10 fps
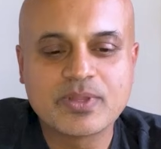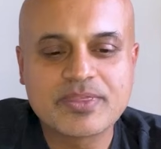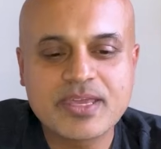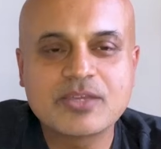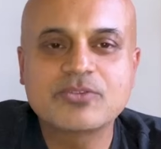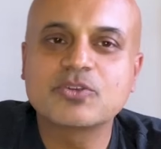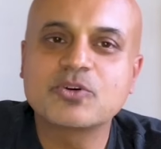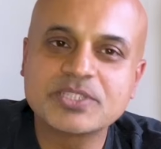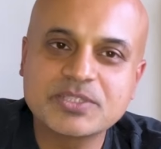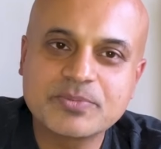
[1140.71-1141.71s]
Well, thank you
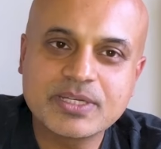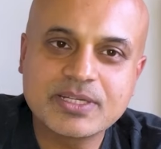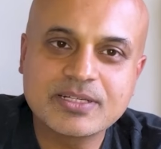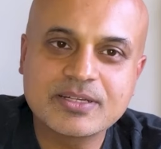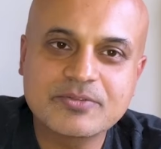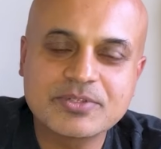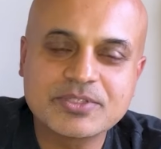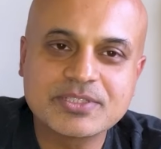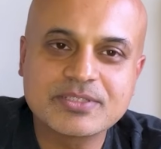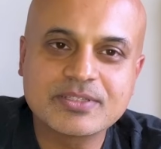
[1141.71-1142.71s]
so much, Amir. It
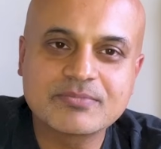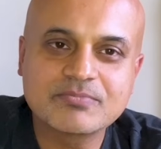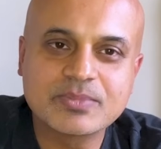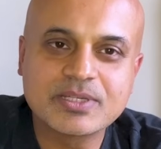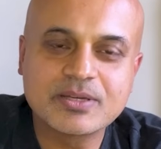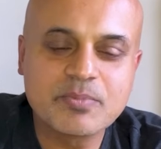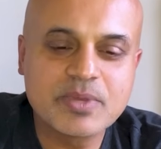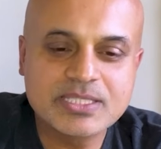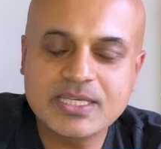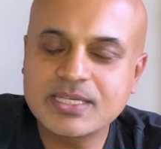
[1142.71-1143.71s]
was
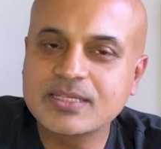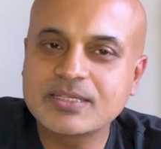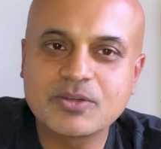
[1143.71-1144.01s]
amazing